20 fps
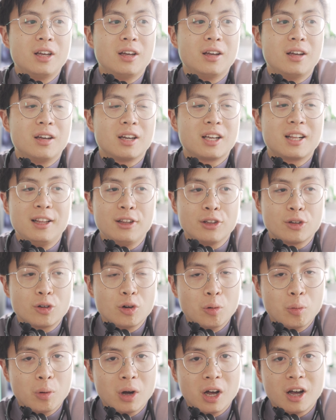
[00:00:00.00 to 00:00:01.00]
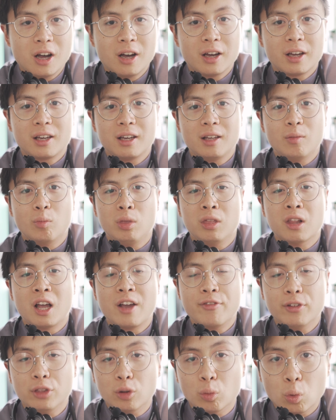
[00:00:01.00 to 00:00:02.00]
uh, clinical work and
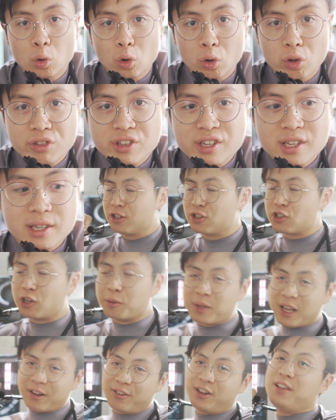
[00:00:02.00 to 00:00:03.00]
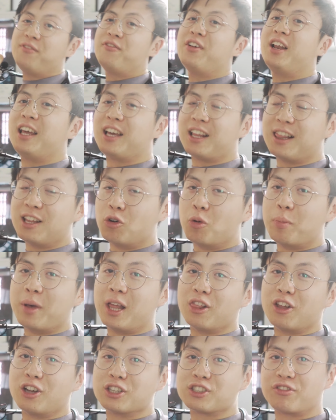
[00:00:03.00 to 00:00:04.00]
life on the wards. So I'm definitely feeling a little
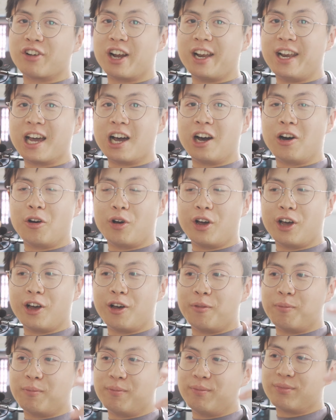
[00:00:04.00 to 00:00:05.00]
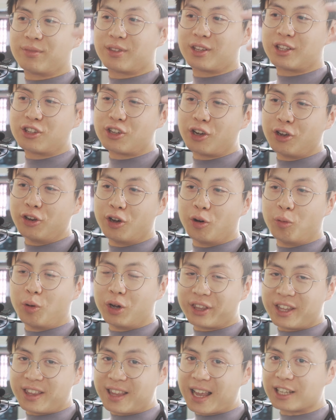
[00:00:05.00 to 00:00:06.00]
bit lost right now. Um, don't know
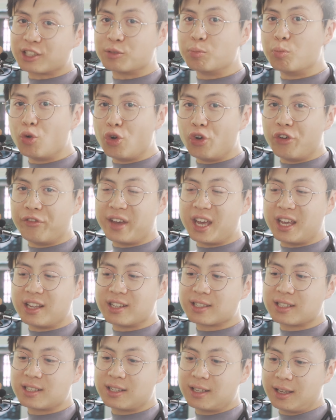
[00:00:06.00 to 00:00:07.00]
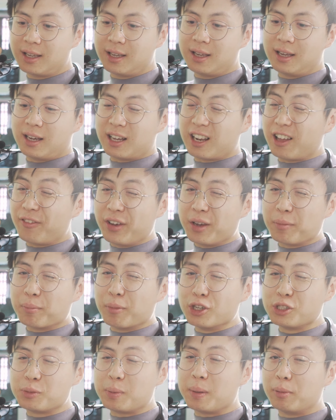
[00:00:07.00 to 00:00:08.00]
what the next move is. I think
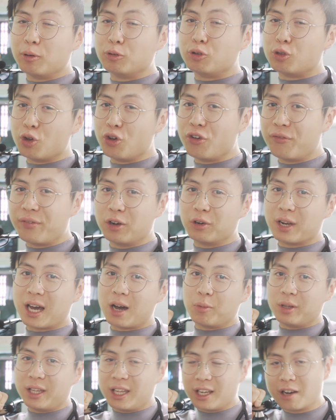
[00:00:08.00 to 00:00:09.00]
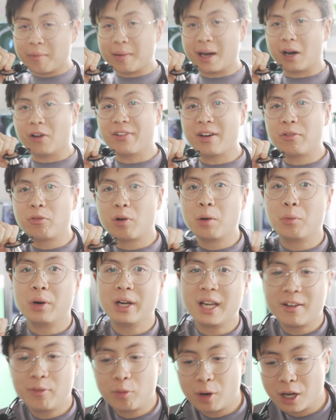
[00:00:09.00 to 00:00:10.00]
most people do feel that when they come out of
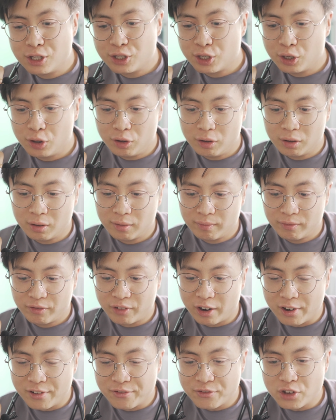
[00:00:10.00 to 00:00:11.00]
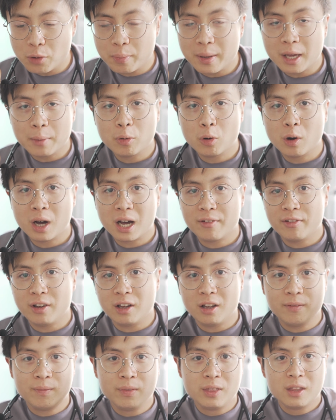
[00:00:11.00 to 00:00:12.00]
FY1, FY2. Very few people have
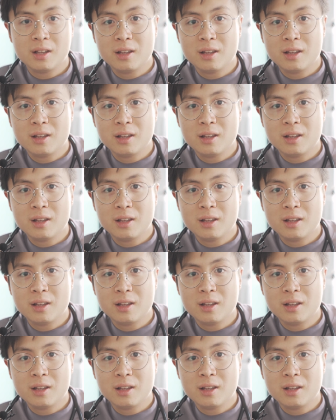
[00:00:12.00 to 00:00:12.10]
a